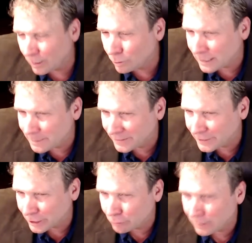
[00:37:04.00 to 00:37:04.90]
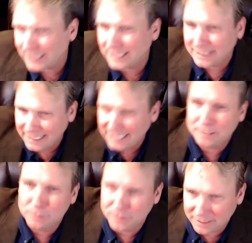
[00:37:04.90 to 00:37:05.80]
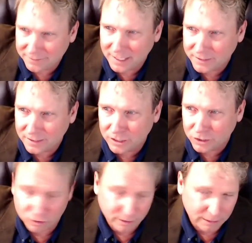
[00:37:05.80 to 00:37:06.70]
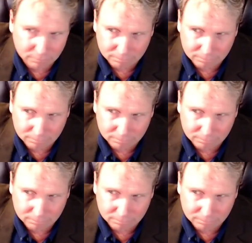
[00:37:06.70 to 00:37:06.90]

worried about their credit. You need to move that file to the attorney.